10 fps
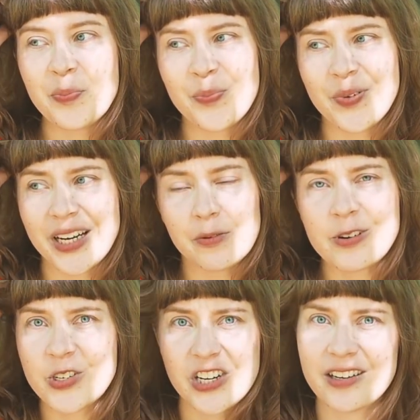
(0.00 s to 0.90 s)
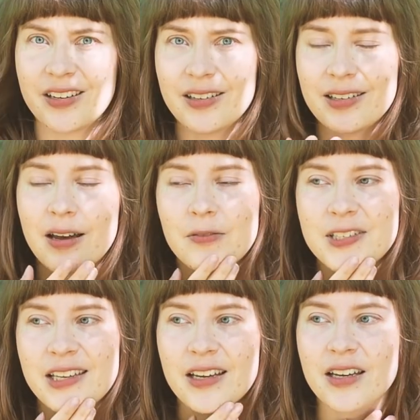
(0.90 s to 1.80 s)
But I would
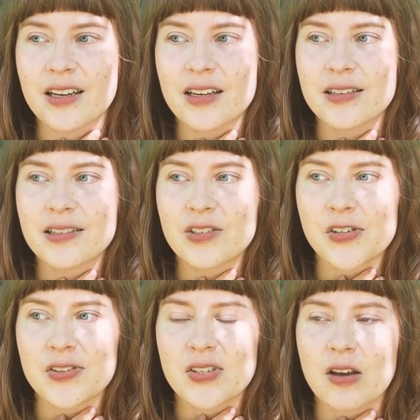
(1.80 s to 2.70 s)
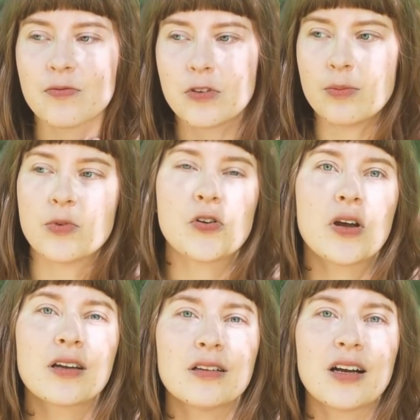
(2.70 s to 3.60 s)
say it's just come from
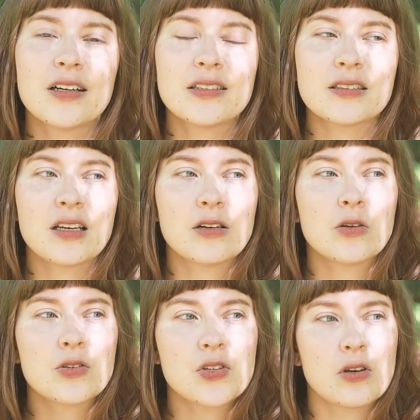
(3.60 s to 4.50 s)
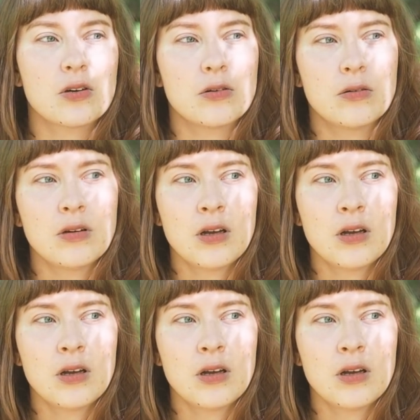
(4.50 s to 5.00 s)
drawing a lot, and also